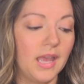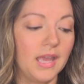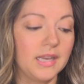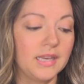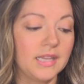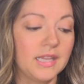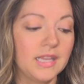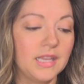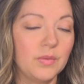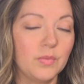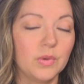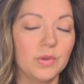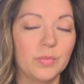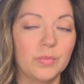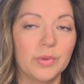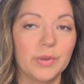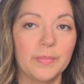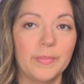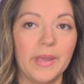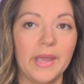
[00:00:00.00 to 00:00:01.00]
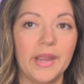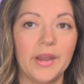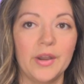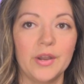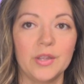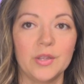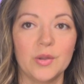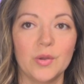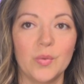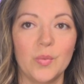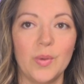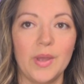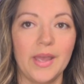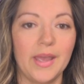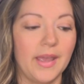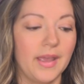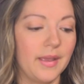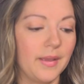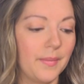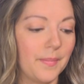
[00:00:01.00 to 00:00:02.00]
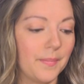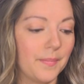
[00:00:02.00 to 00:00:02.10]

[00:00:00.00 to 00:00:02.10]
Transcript: and he will prepare your way.